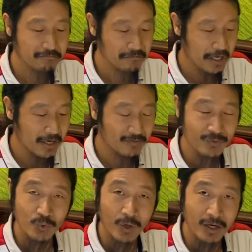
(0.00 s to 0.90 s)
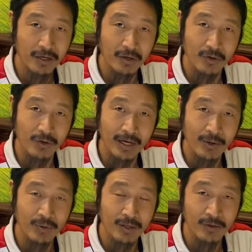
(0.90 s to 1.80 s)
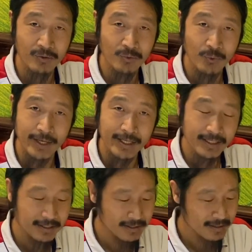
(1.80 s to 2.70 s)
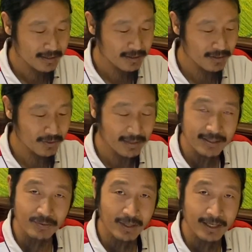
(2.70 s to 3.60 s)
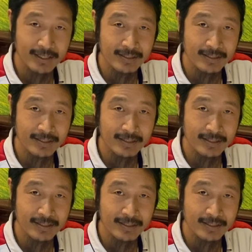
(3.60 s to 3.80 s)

kind of wrong or our own way, so that's why.